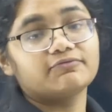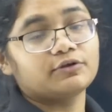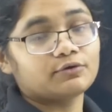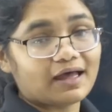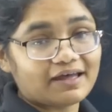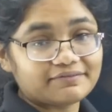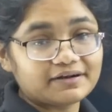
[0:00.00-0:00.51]

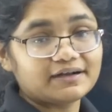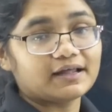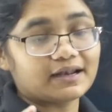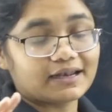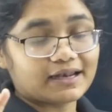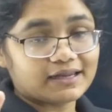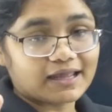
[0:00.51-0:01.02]
haven't
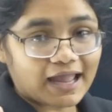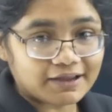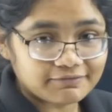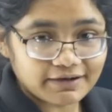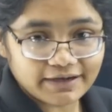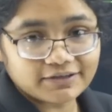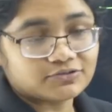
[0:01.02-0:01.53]
done any high
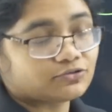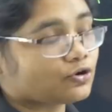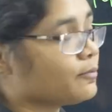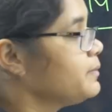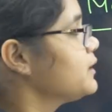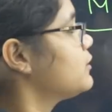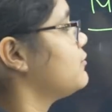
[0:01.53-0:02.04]
weightage
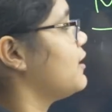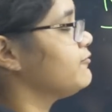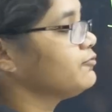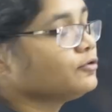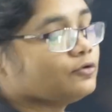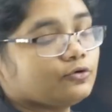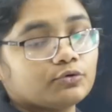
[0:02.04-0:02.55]
topic, you
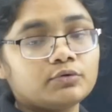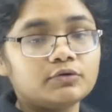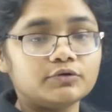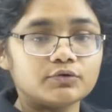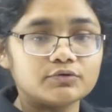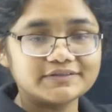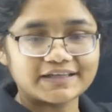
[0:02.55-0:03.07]
have to do
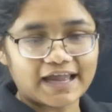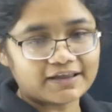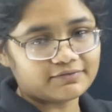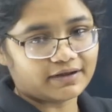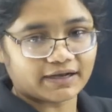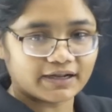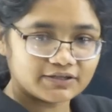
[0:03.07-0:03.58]
those high
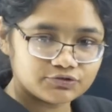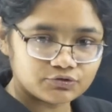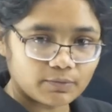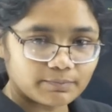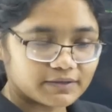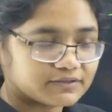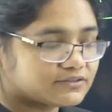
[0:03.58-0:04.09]
weightage
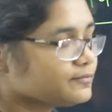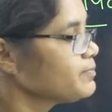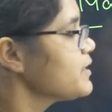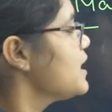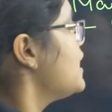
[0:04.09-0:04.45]
topics.